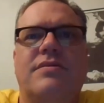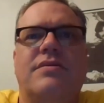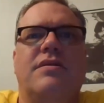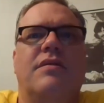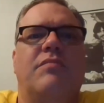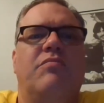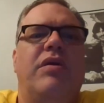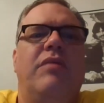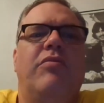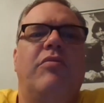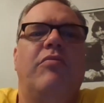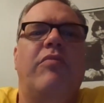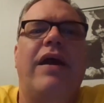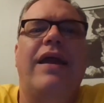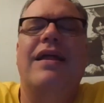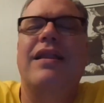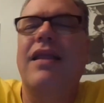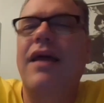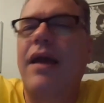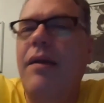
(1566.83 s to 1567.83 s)
some people
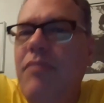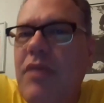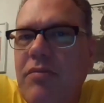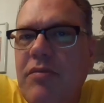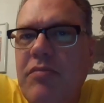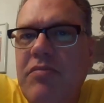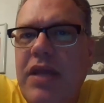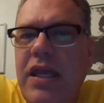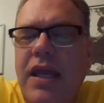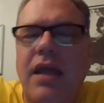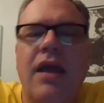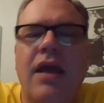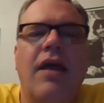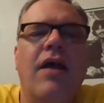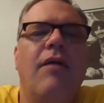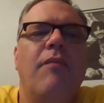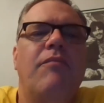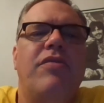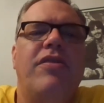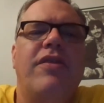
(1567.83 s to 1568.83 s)
might claim them to be.
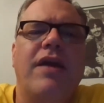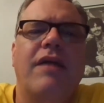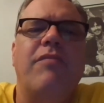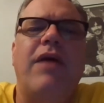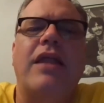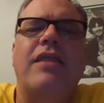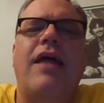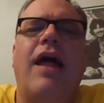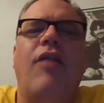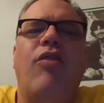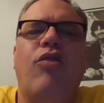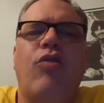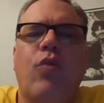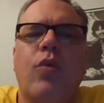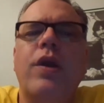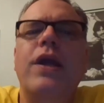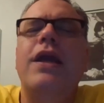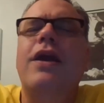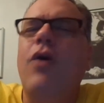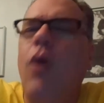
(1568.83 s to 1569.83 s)
Think about that.
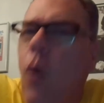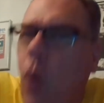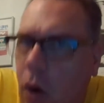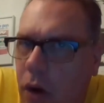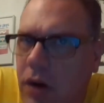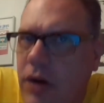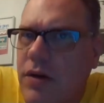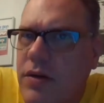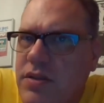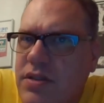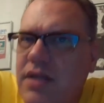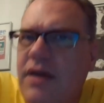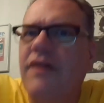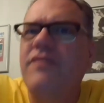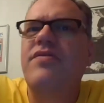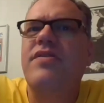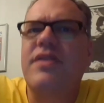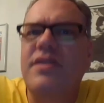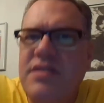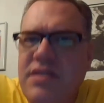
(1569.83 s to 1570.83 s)
3/4
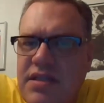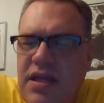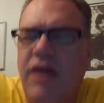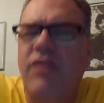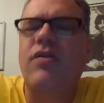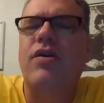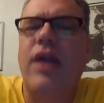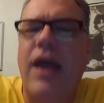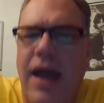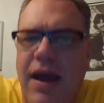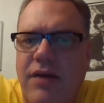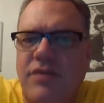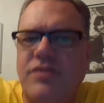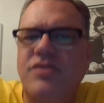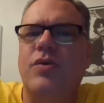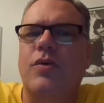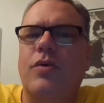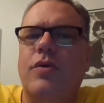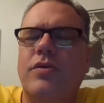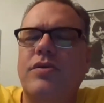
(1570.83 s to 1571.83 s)
of Southern
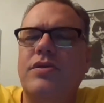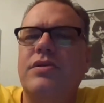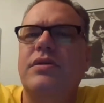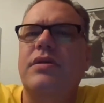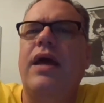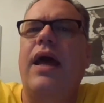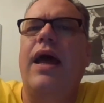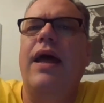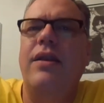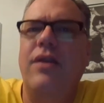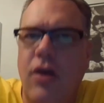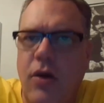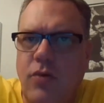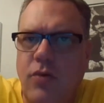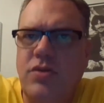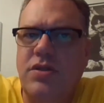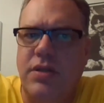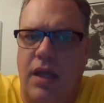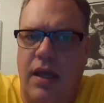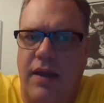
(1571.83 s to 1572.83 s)
households had
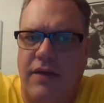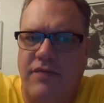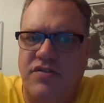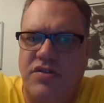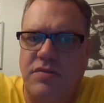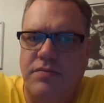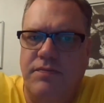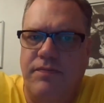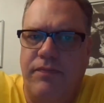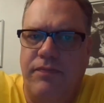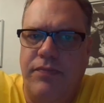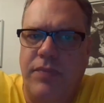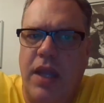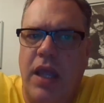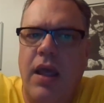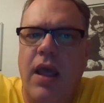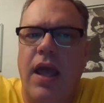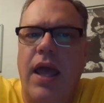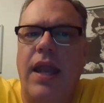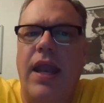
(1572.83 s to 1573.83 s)
no slaves.
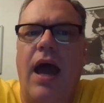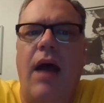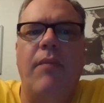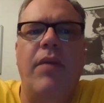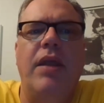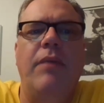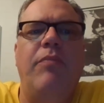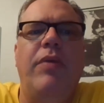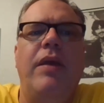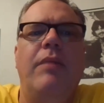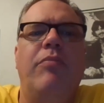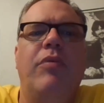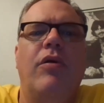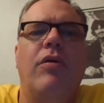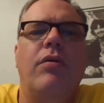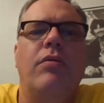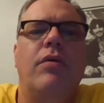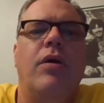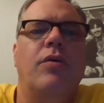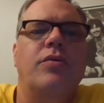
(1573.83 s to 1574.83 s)
And how many
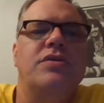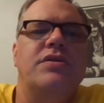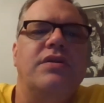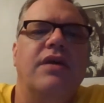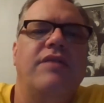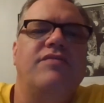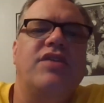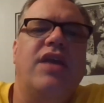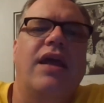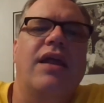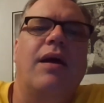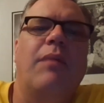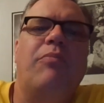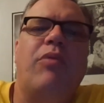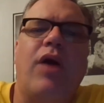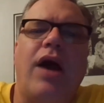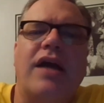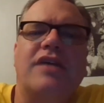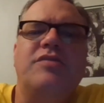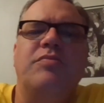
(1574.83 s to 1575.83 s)
people owned slaves? Again,
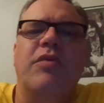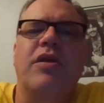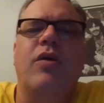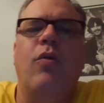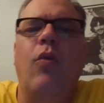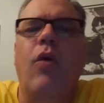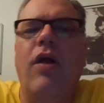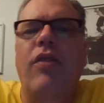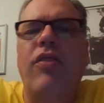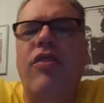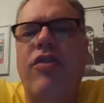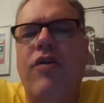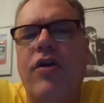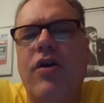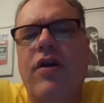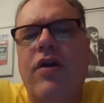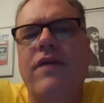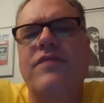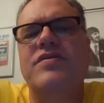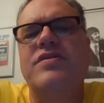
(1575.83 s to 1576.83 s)
approximately
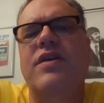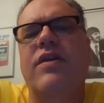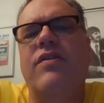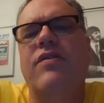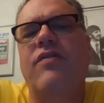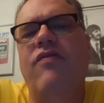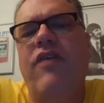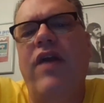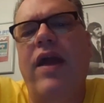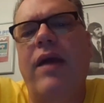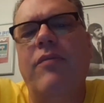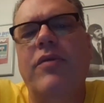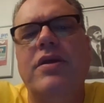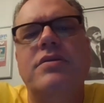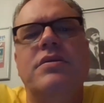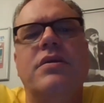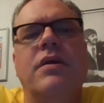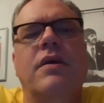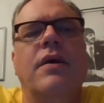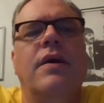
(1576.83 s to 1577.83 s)
1/3 of Southern
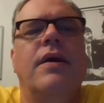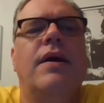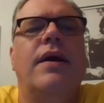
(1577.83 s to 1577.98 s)
families